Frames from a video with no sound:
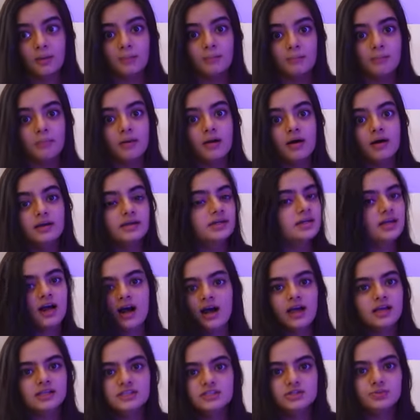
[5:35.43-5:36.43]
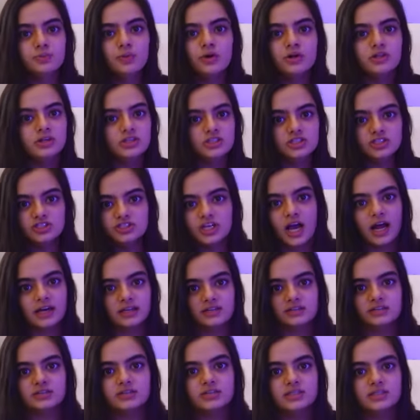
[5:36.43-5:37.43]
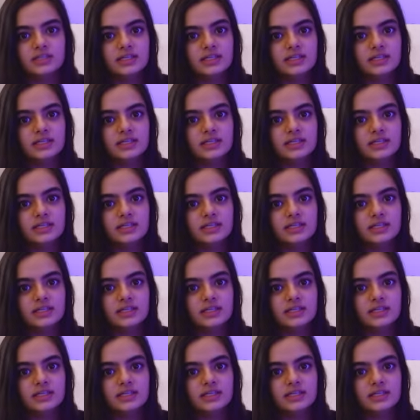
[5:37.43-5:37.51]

But Kyle's world is shattered.